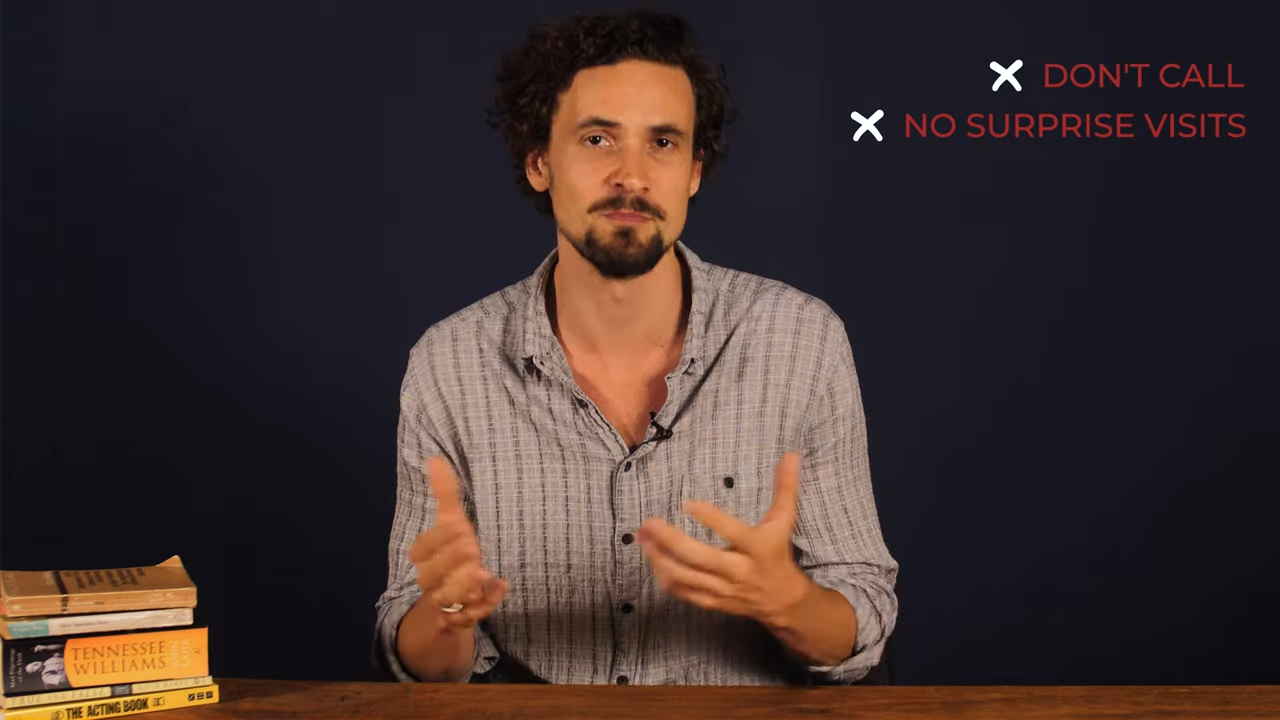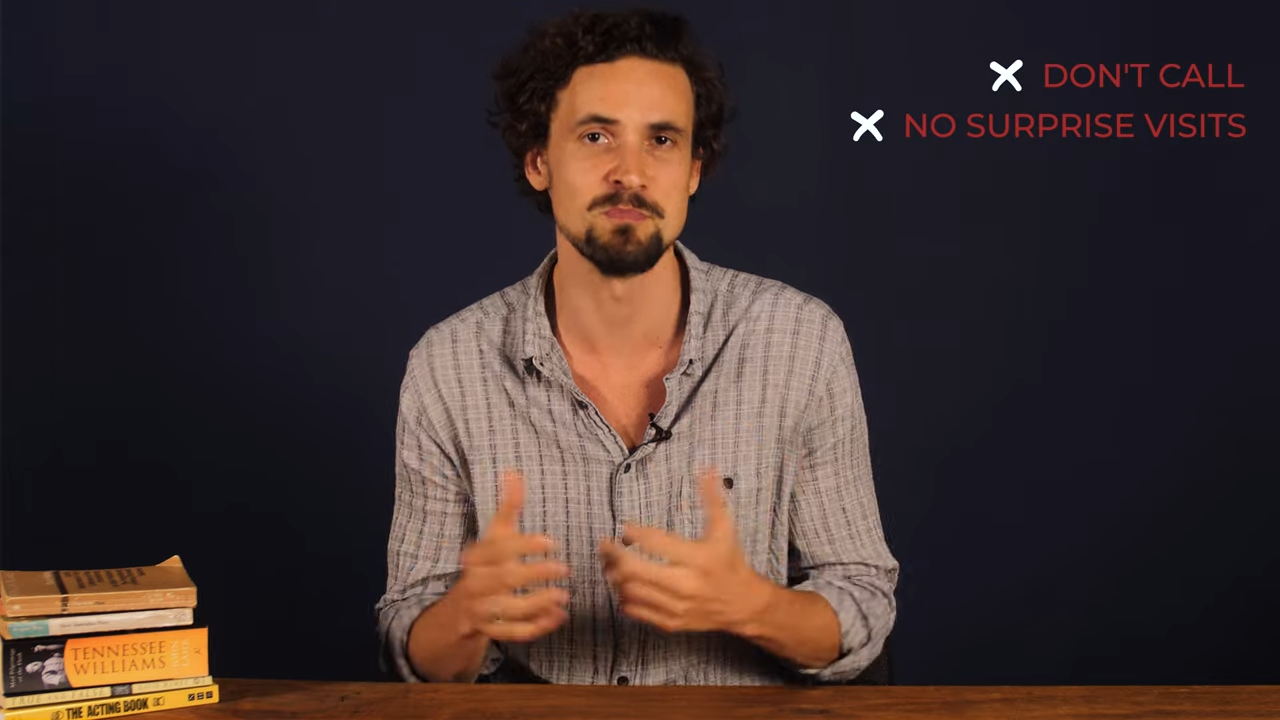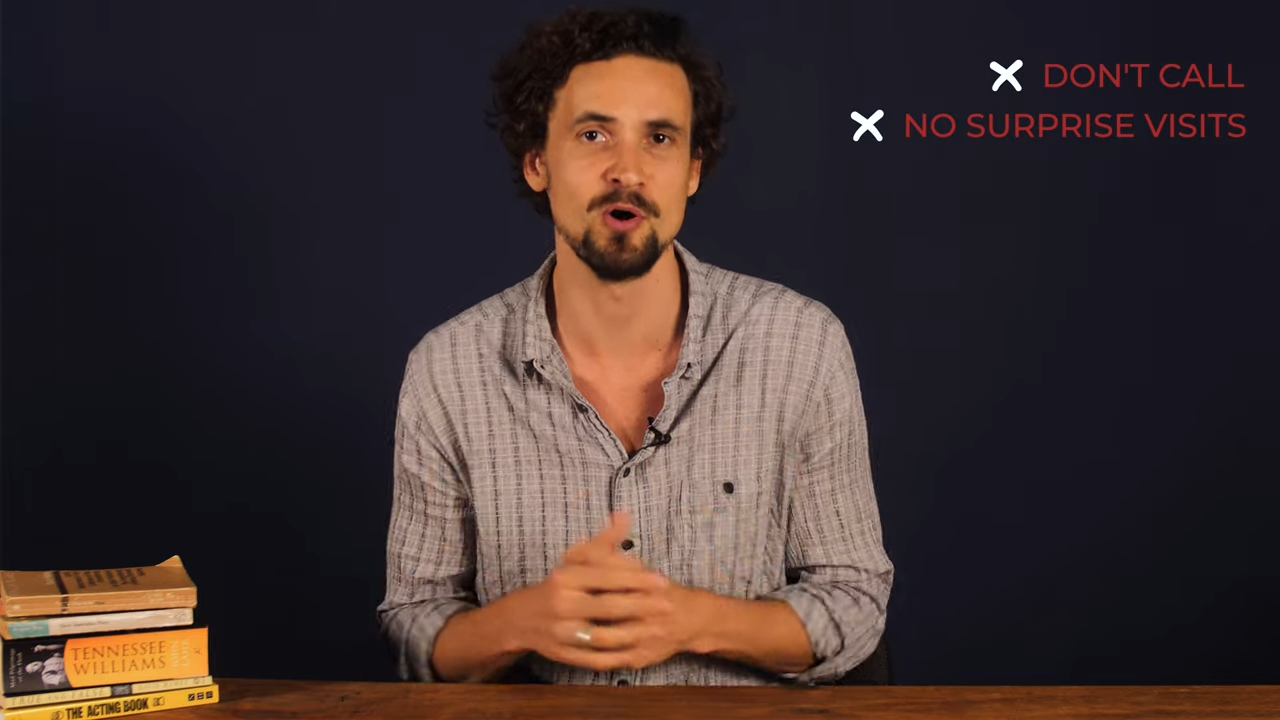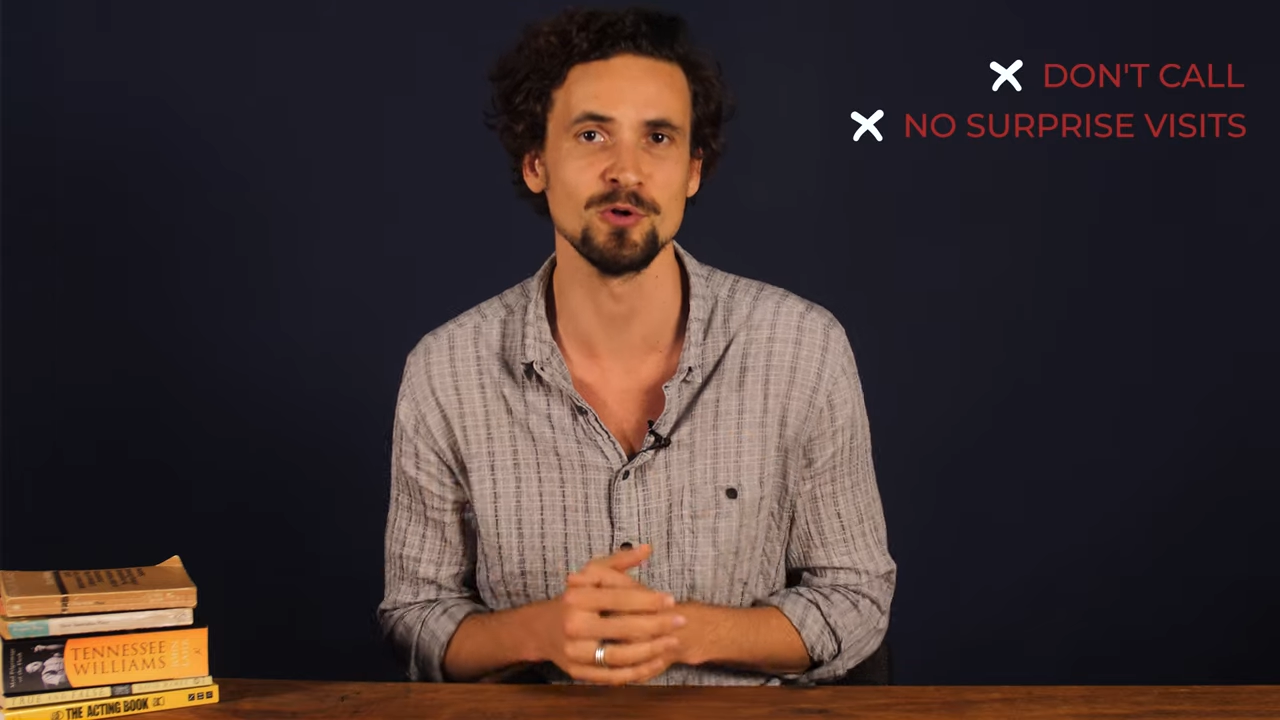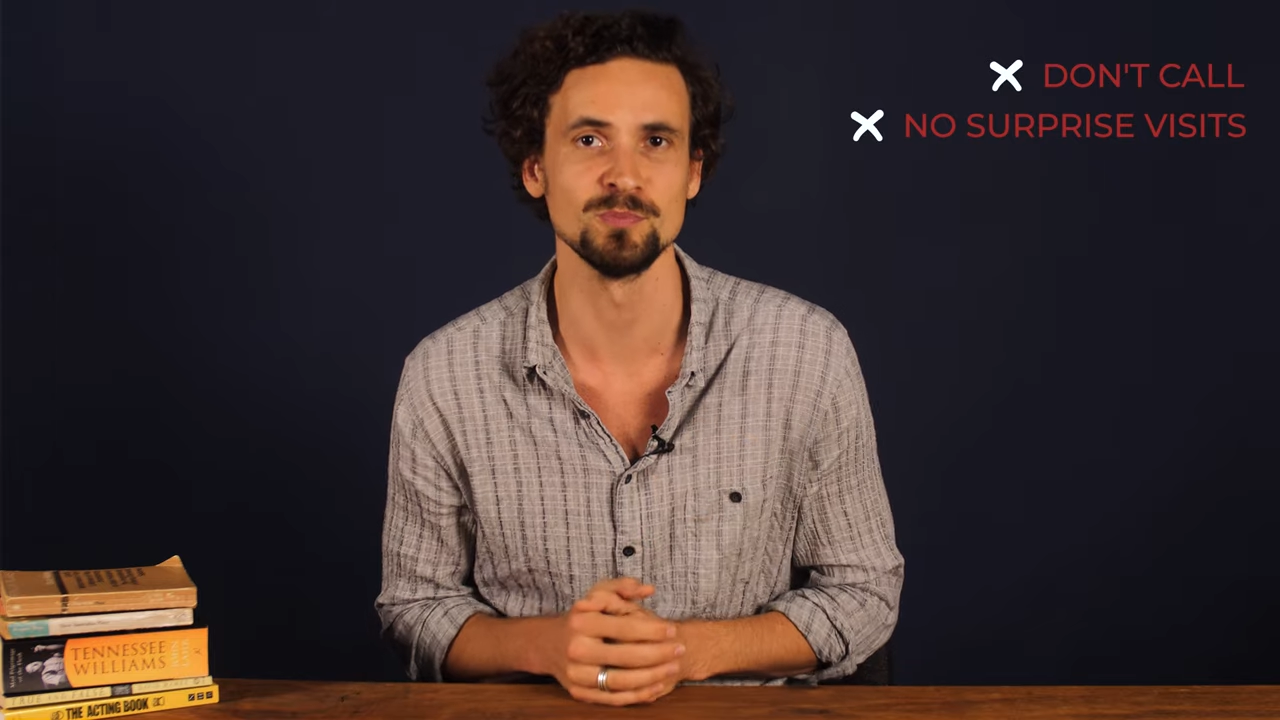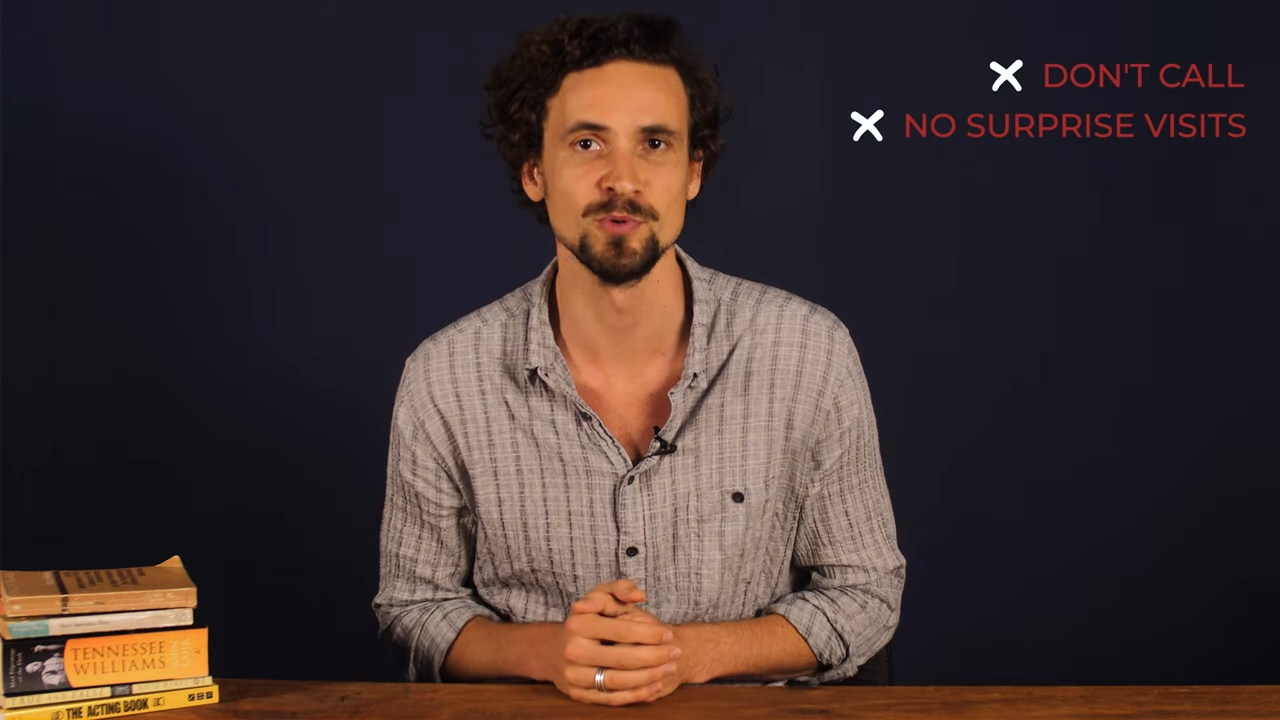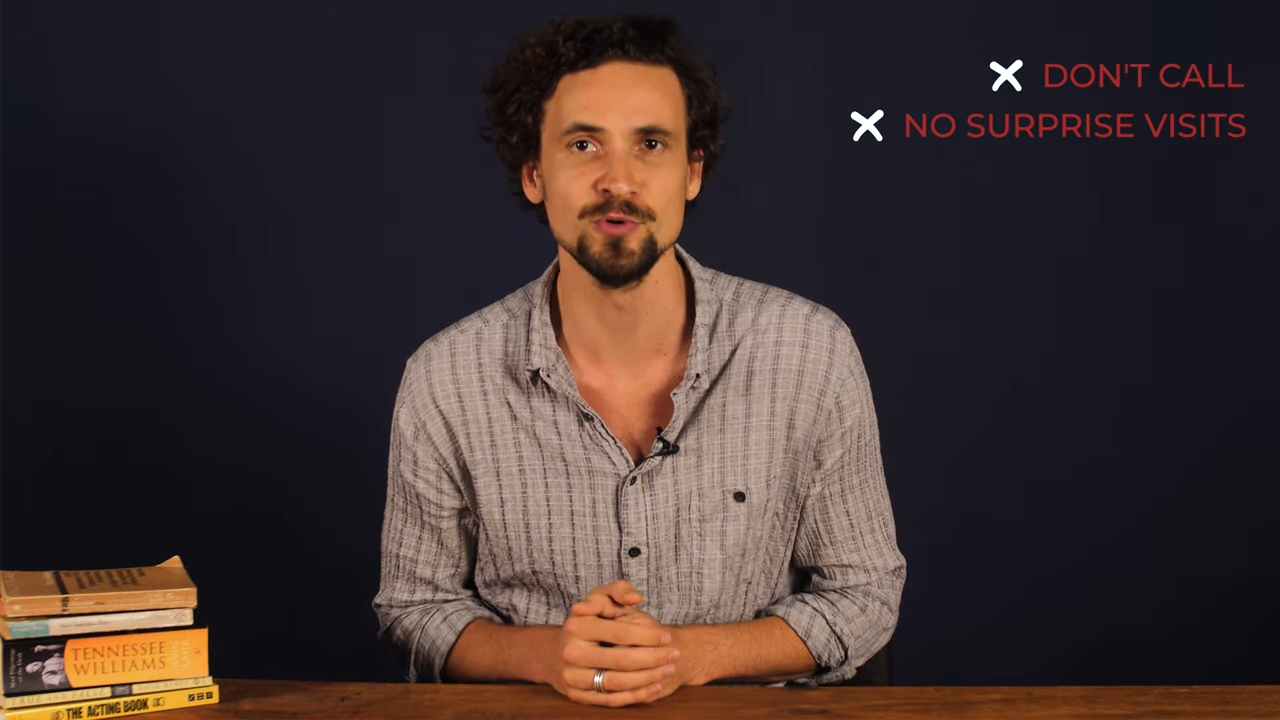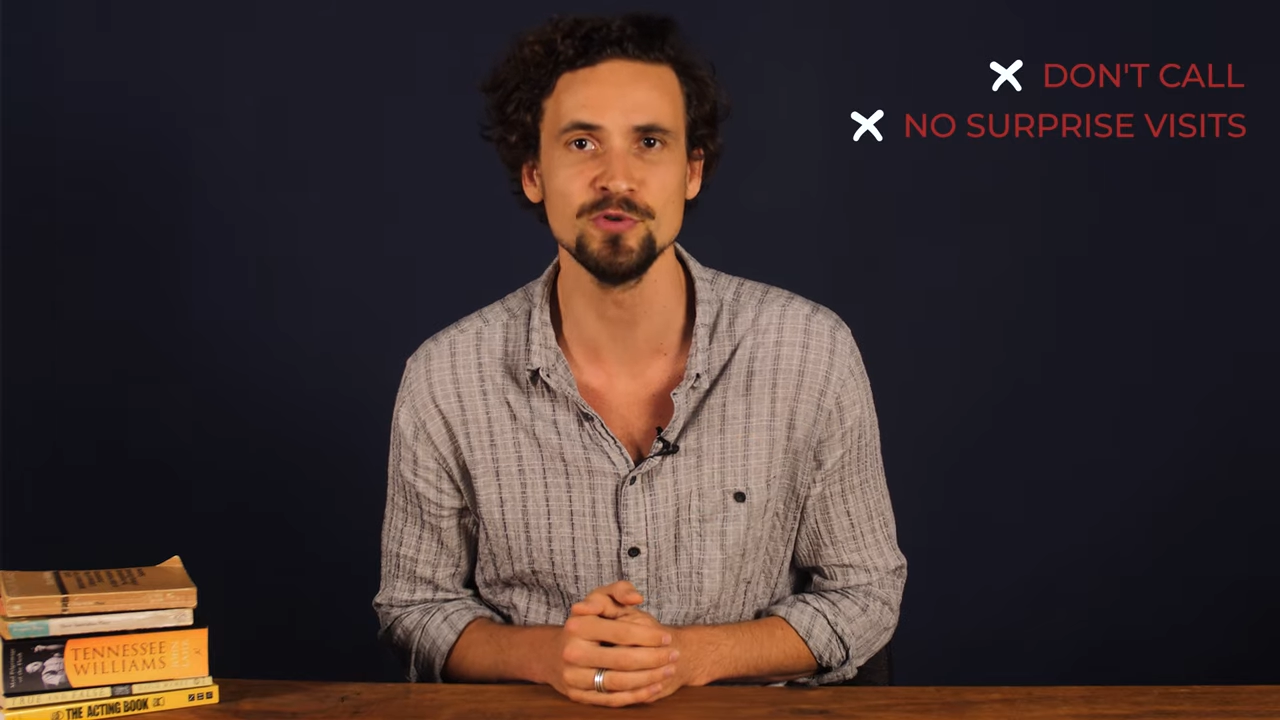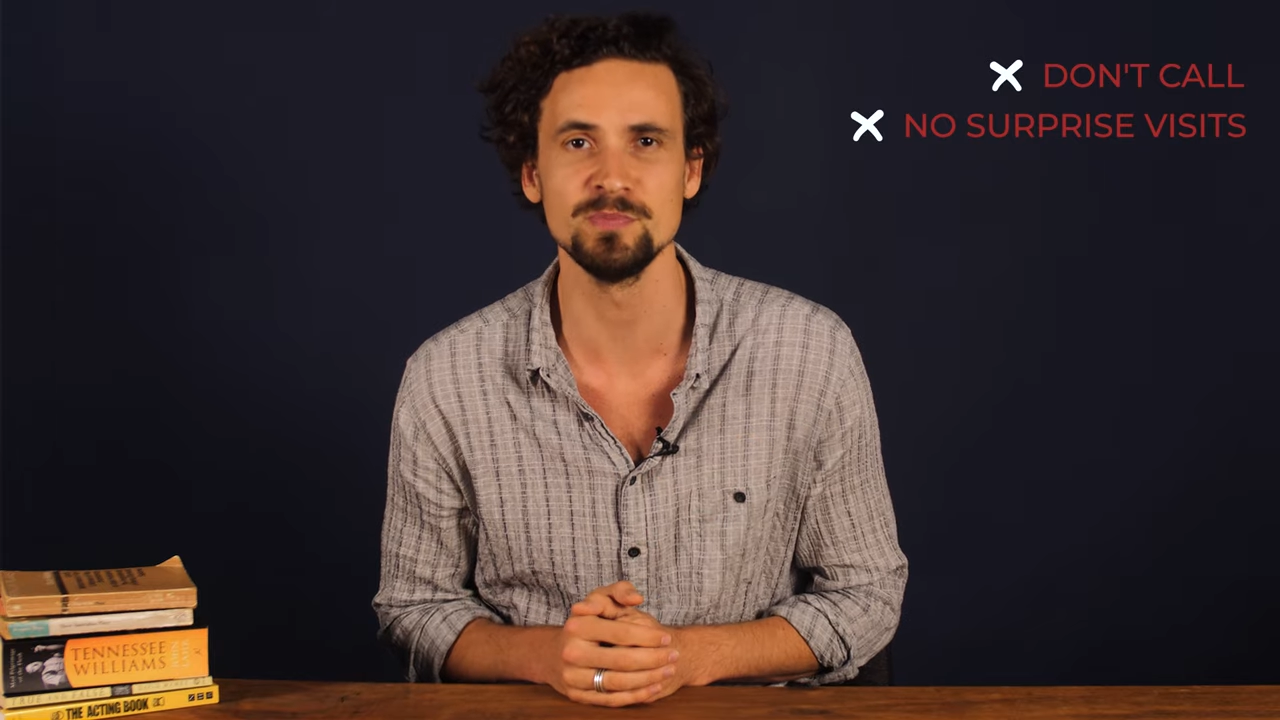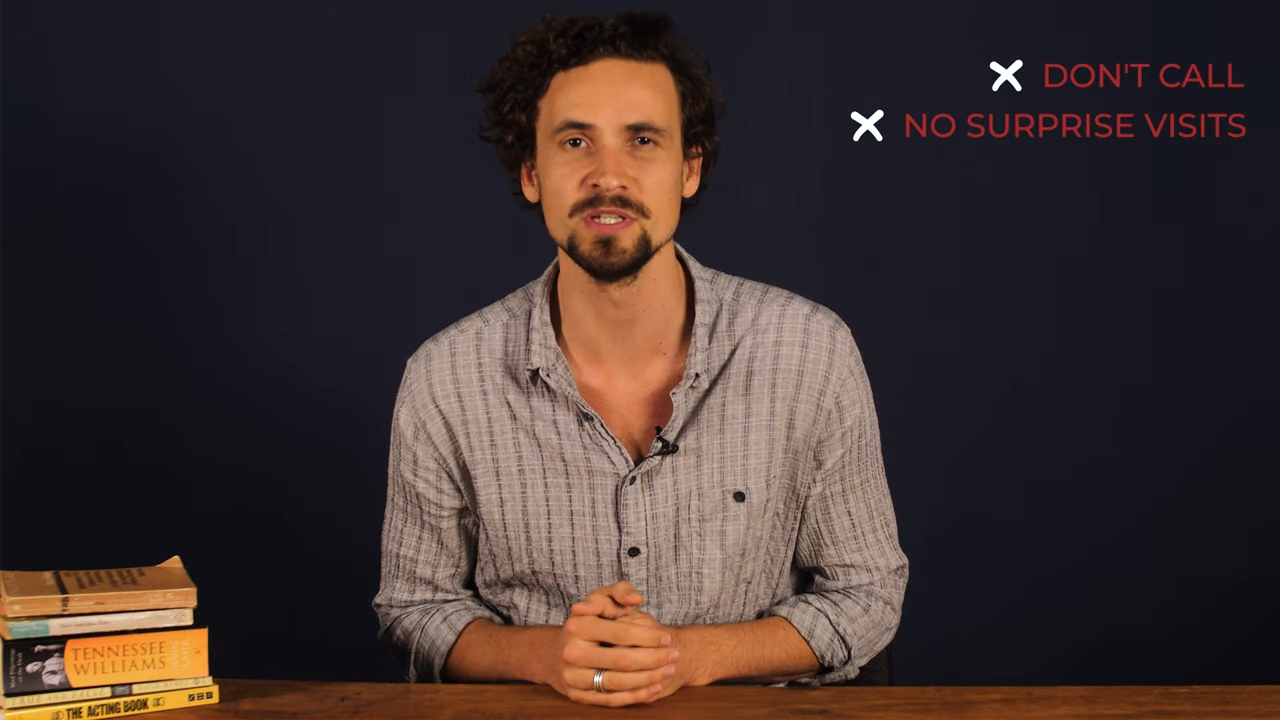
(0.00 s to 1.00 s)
bold move,